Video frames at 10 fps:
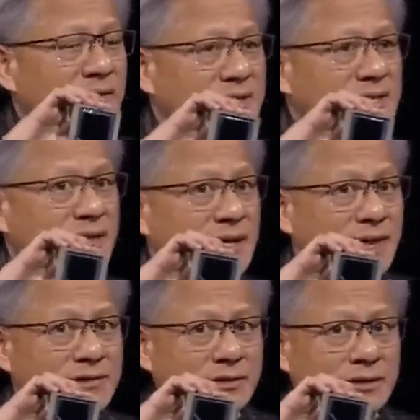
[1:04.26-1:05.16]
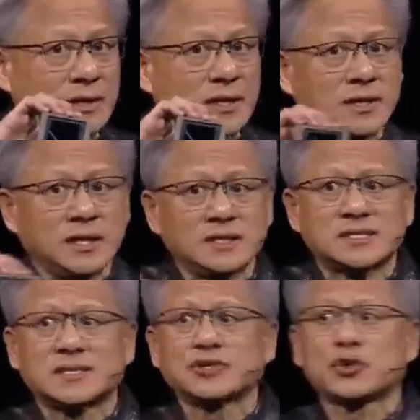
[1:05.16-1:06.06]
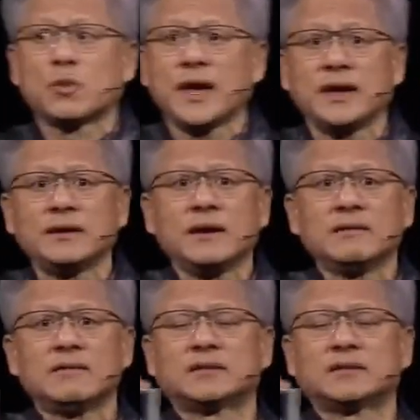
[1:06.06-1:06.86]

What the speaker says: like this together in such a way